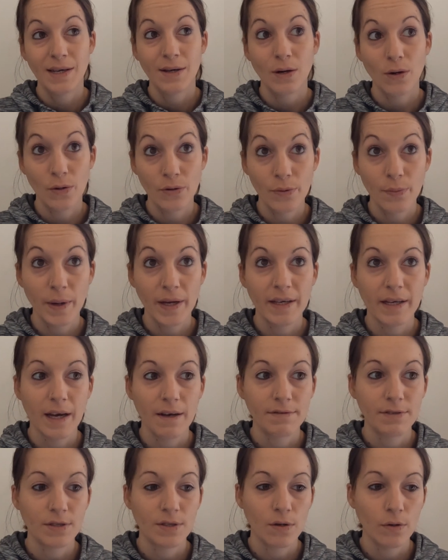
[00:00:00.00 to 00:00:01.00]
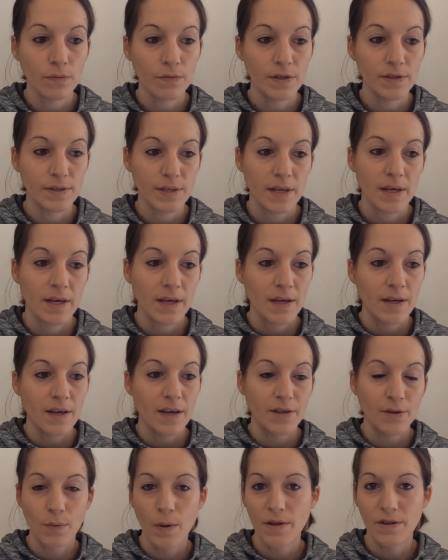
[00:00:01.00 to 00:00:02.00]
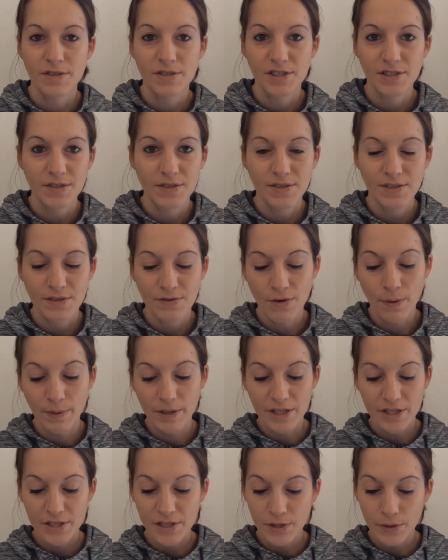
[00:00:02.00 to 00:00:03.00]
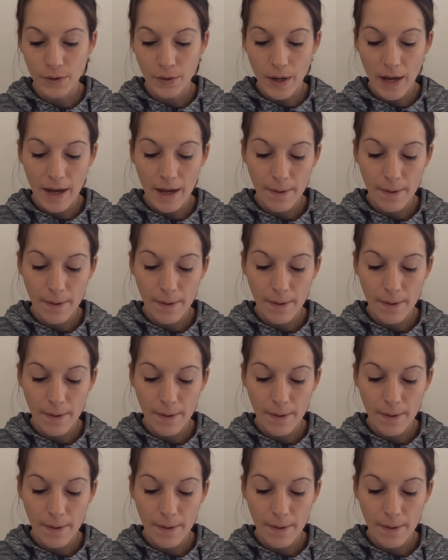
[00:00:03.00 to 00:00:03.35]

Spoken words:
on the bike after COVID, and the weather's just rubbish. So